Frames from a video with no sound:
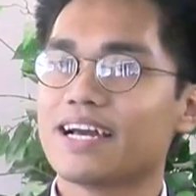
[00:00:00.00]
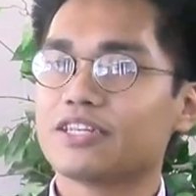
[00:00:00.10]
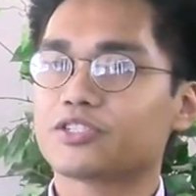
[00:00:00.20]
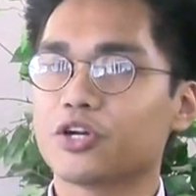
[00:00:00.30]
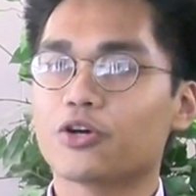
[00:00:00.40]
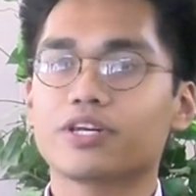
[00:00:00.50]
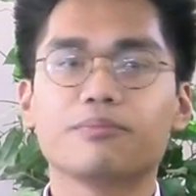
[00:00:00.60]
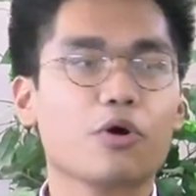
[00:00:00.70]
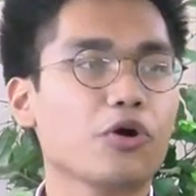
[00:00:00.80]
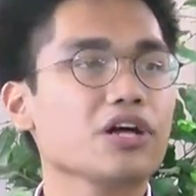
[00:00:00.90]
so they're
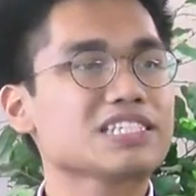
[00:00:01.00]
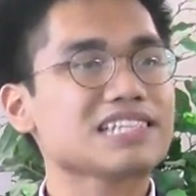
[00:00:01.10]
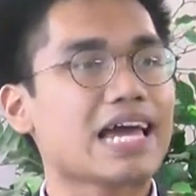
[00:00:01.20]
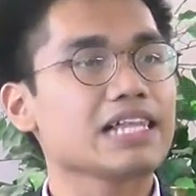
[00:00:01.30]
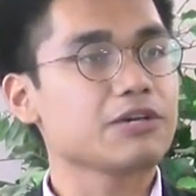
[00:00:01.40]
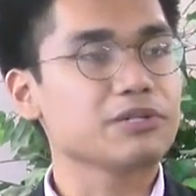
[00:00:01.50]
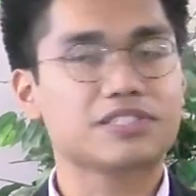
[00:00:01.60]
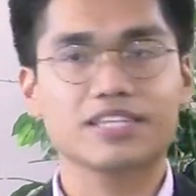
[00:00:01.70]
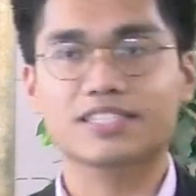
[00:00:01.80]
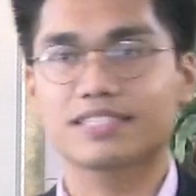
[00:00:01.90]
more slightly
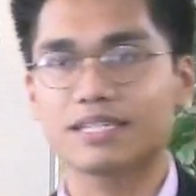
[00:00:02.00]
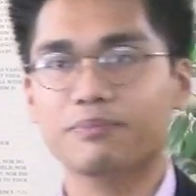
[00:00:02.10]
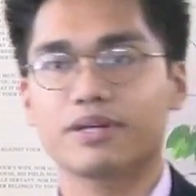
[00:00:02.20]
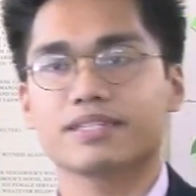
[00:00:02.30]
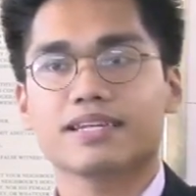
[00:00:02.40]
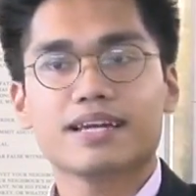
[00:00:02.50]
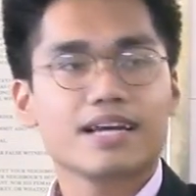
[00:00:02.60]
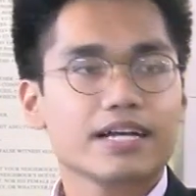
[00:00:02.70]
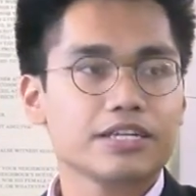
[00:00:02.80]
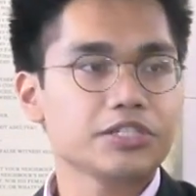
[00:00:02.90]
resistant, but
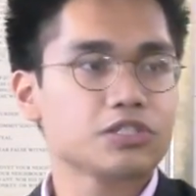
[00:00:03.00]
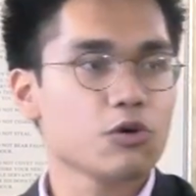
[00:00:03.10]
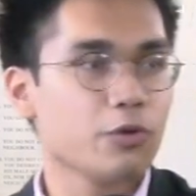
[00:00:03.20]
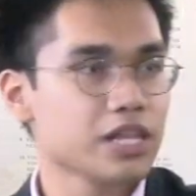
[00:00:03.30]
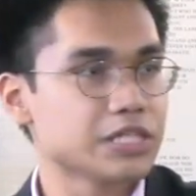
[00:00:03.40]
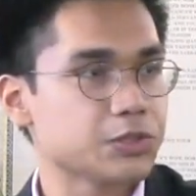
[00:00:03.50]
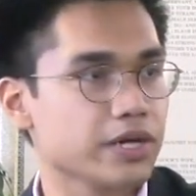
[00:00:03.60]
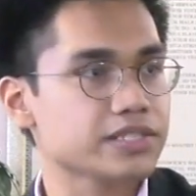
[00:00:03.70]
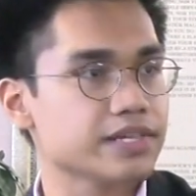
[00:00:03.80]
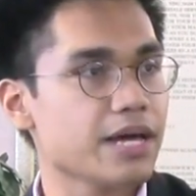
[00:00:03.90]
they're still willing to
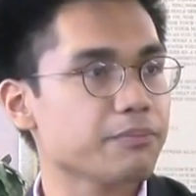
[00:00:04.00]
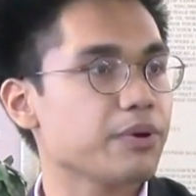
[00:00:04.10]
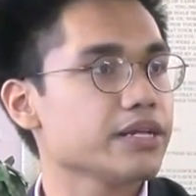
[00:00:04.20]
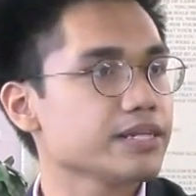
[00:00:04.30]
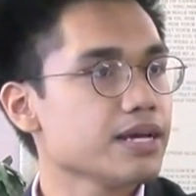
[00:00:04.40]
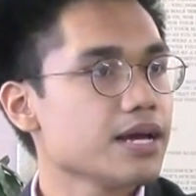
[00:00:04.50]
accept. But